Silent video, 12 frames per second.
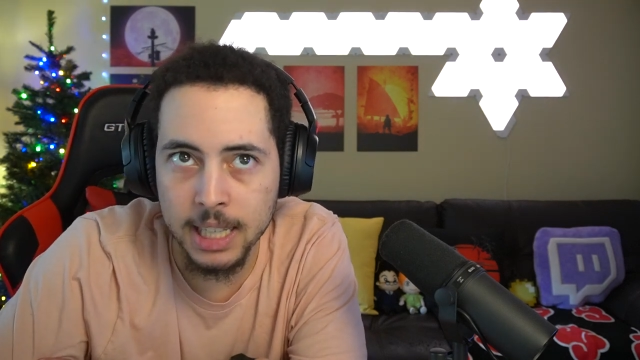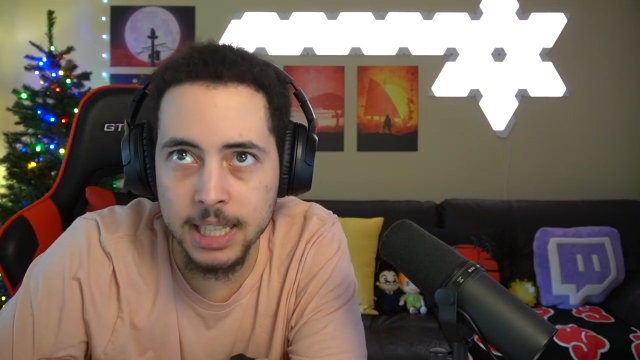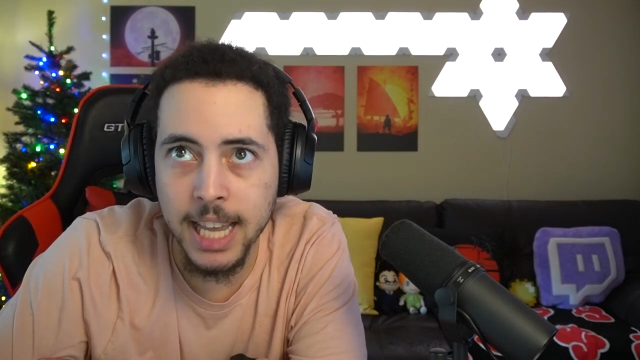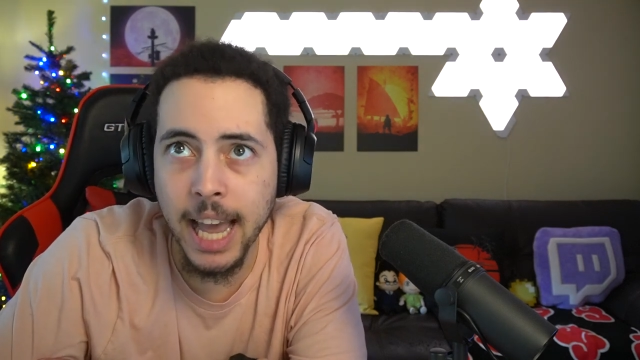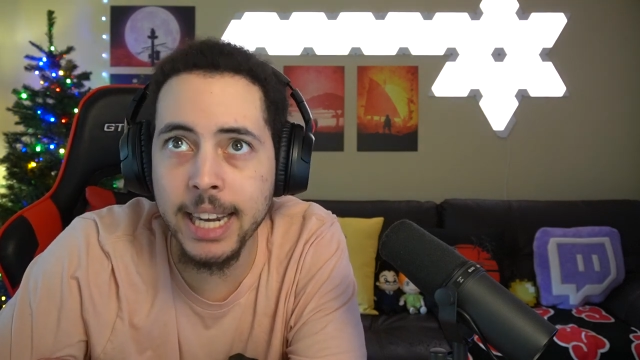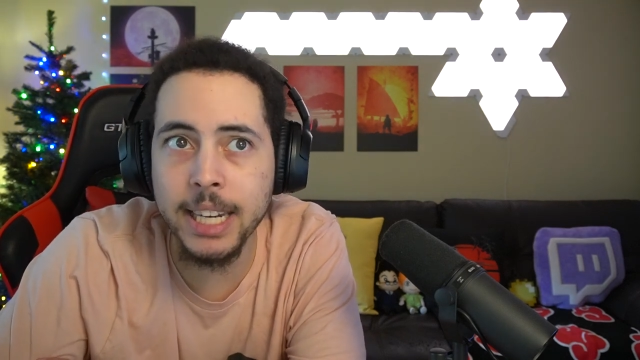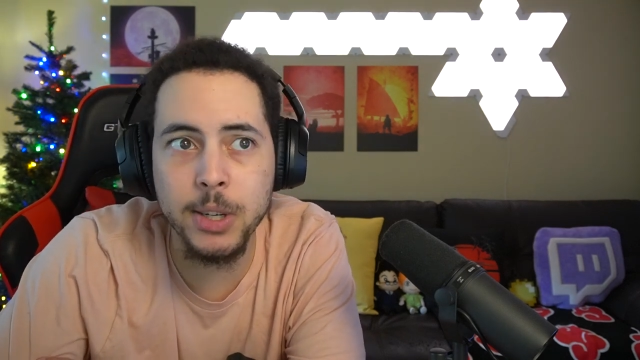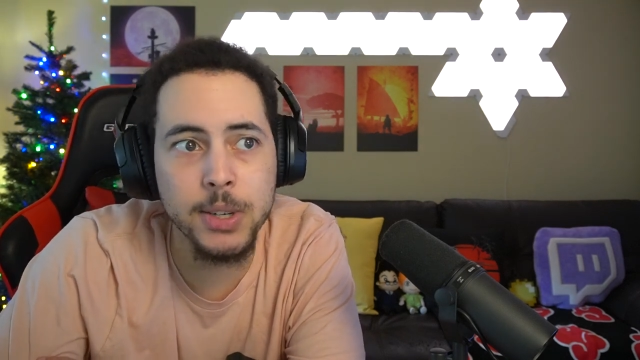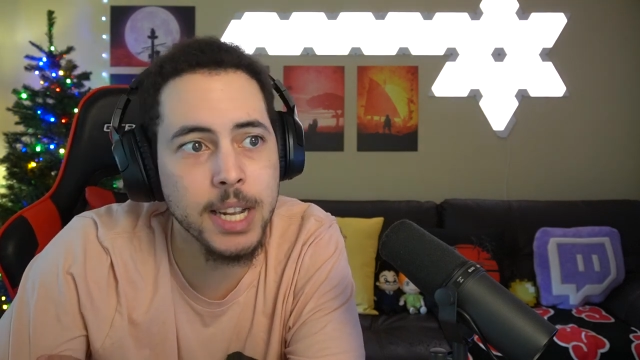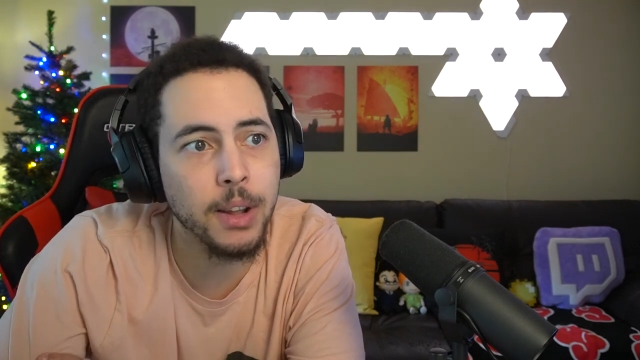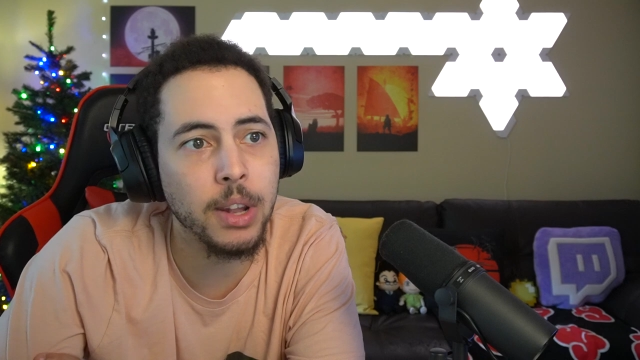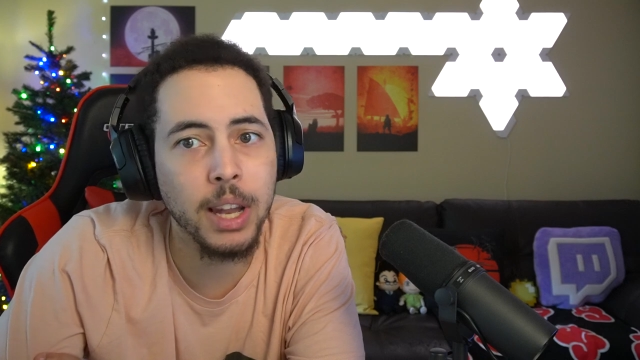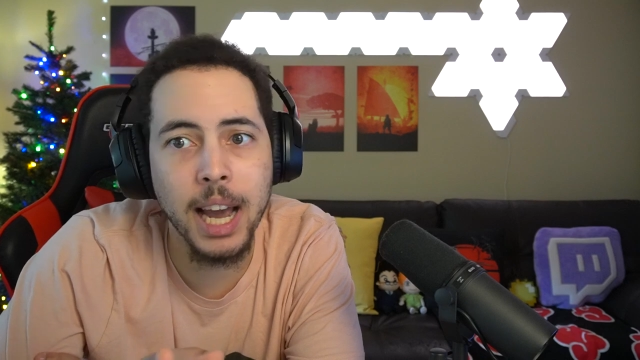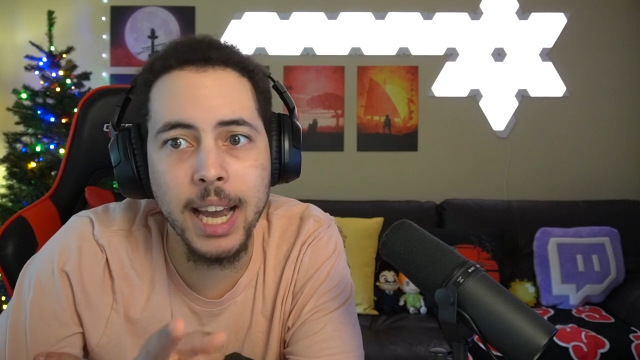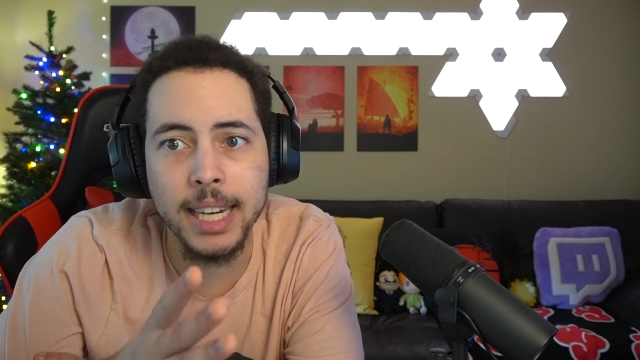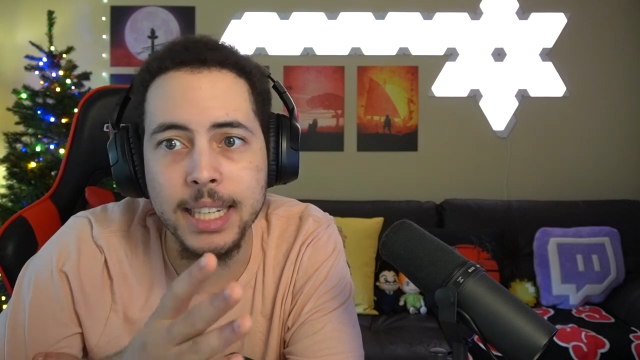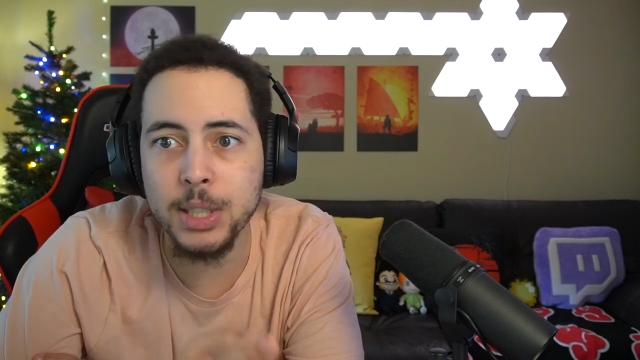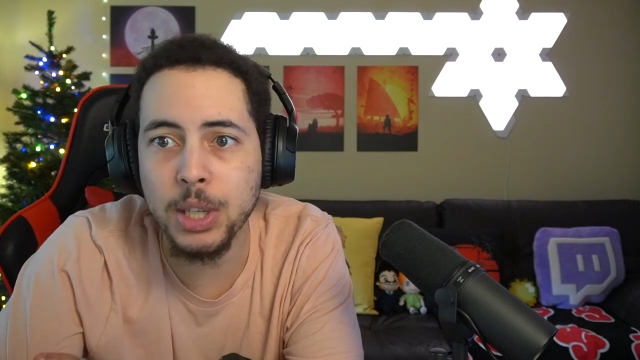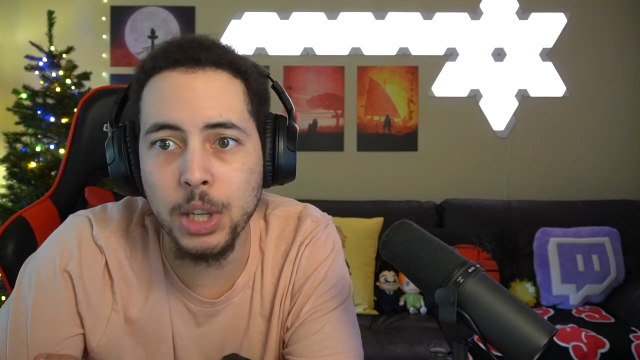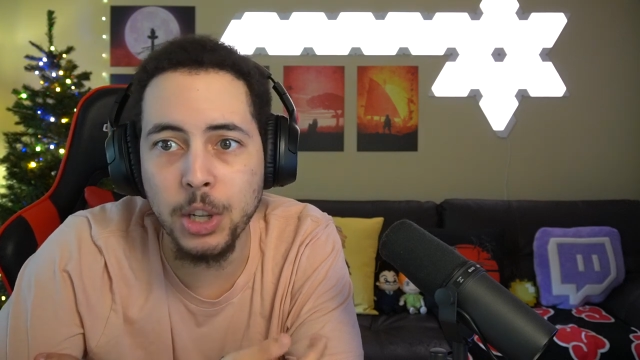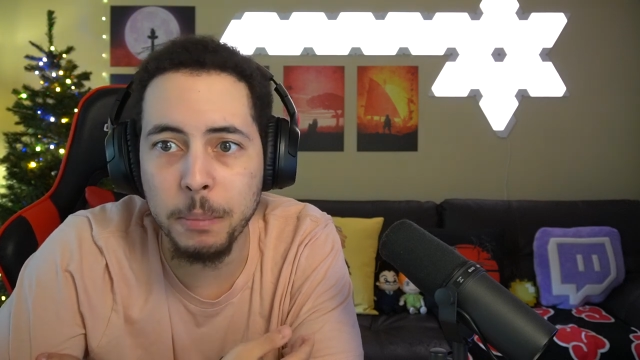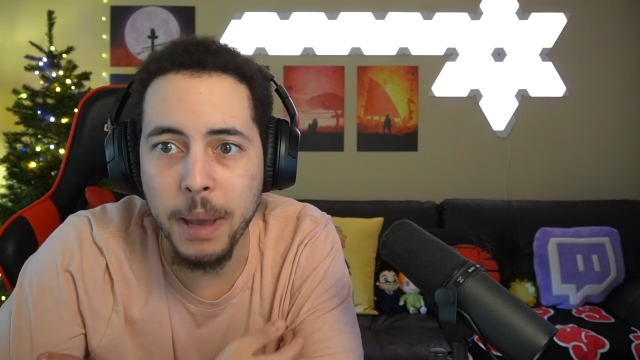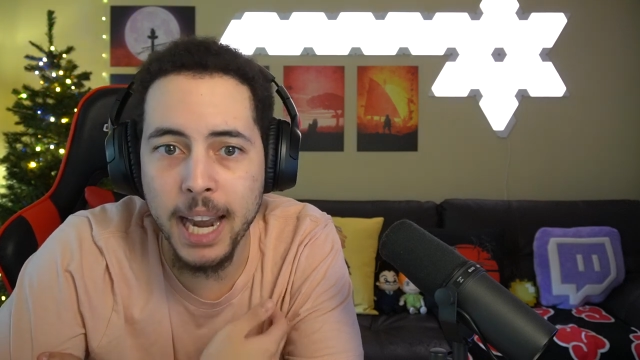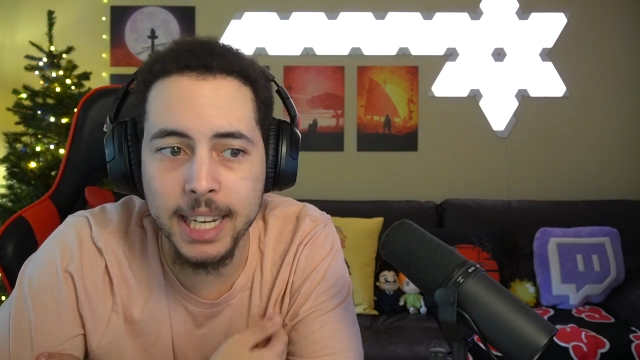ten years down the line, he's going to
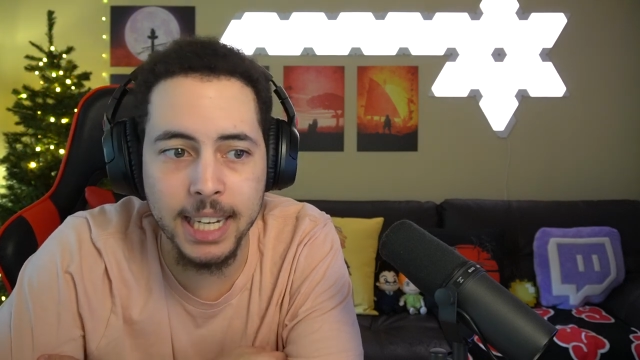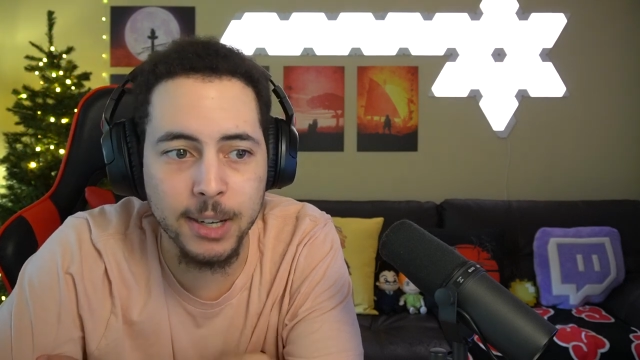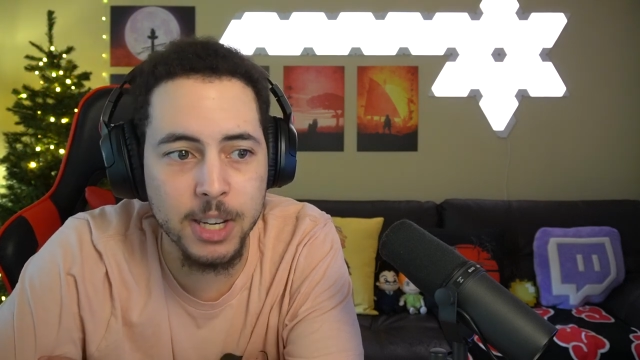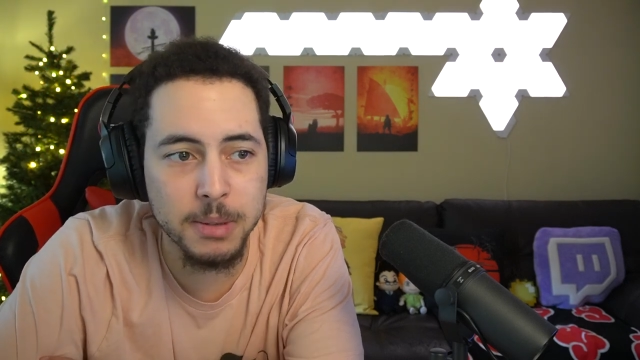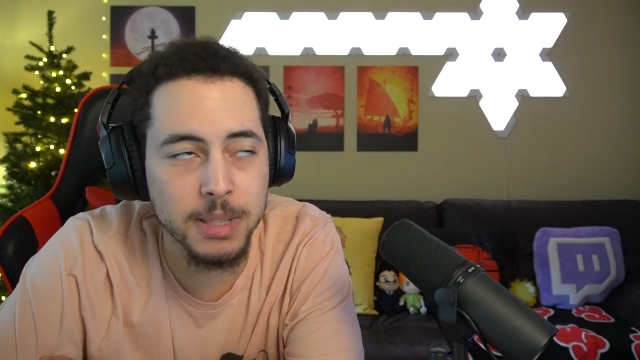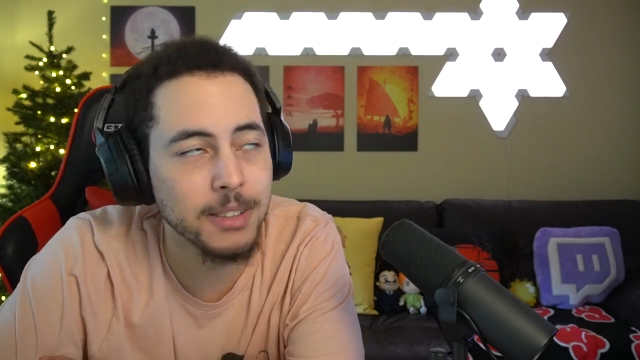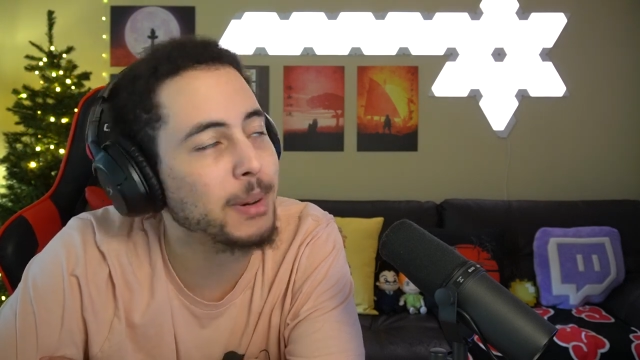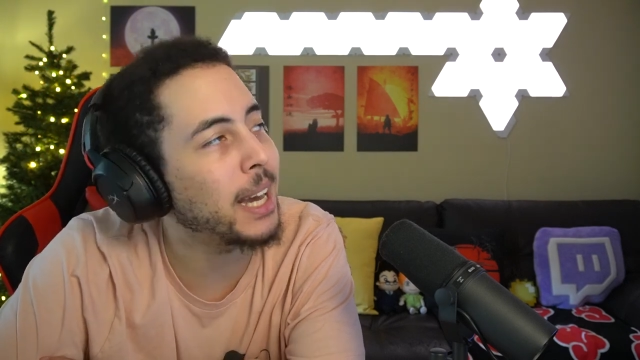look back at that Christmas Eve,